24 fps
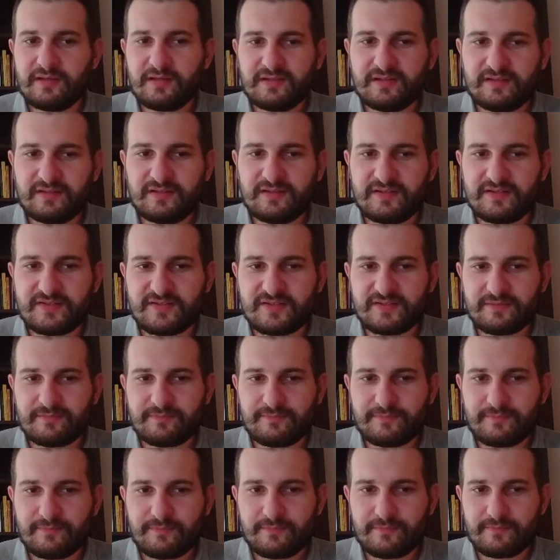this
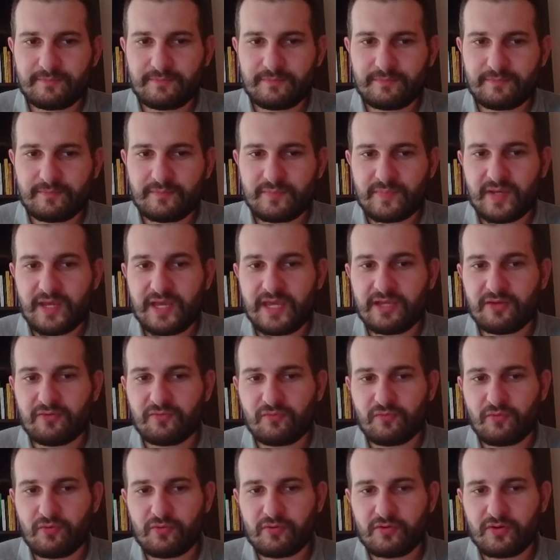a
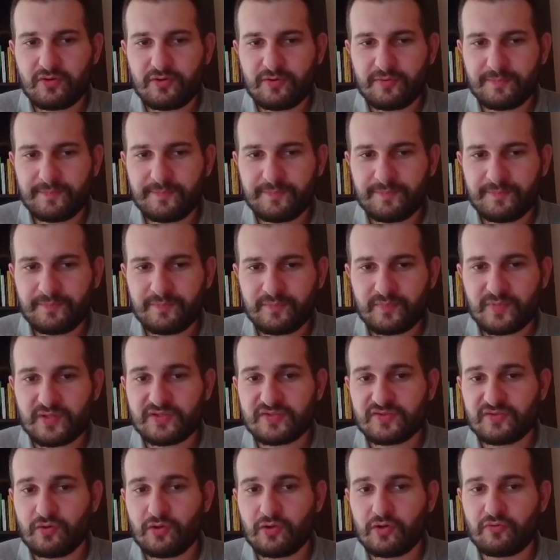rook is
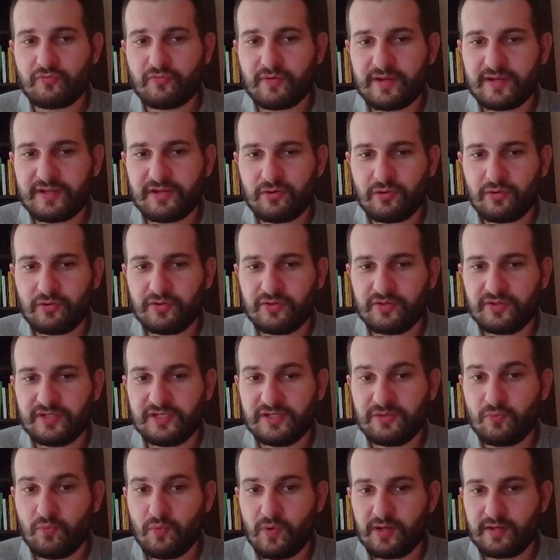already on
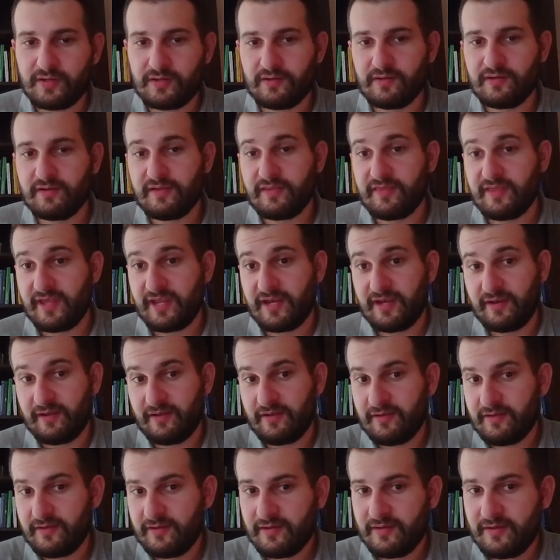d1 then,
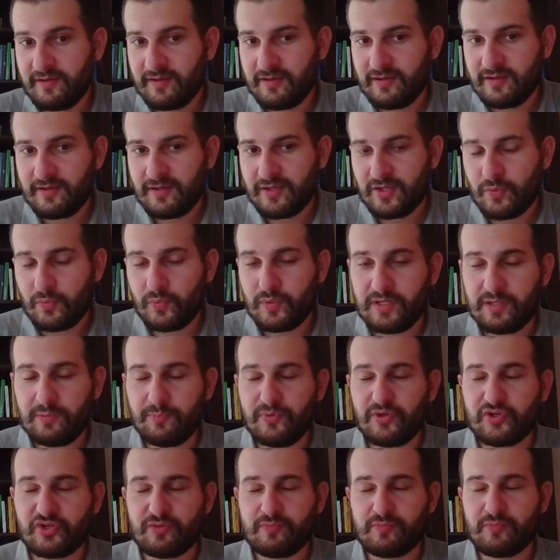when the
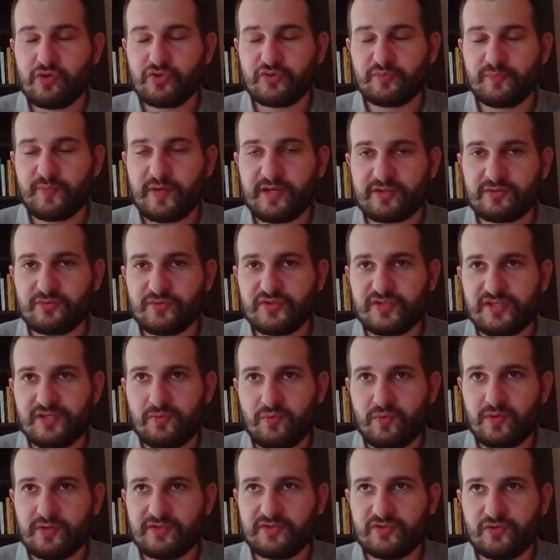bishop goes back to
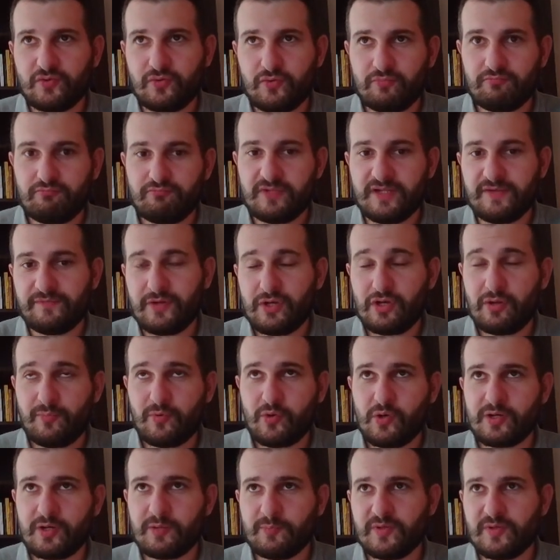c1. So develop all
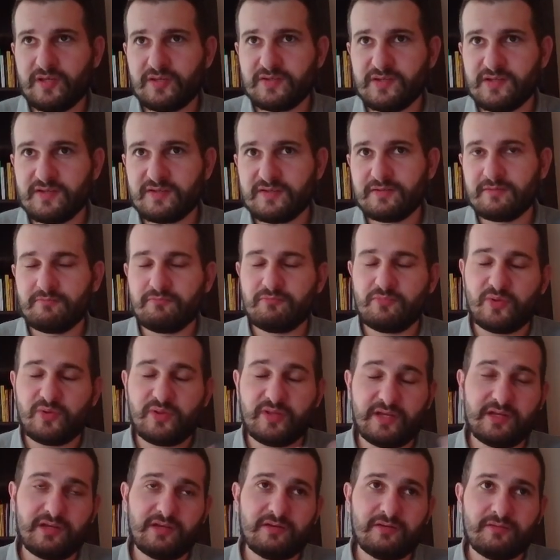the pieces,
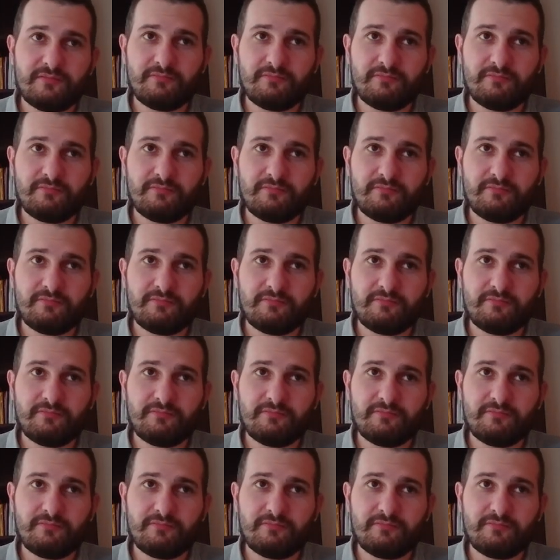then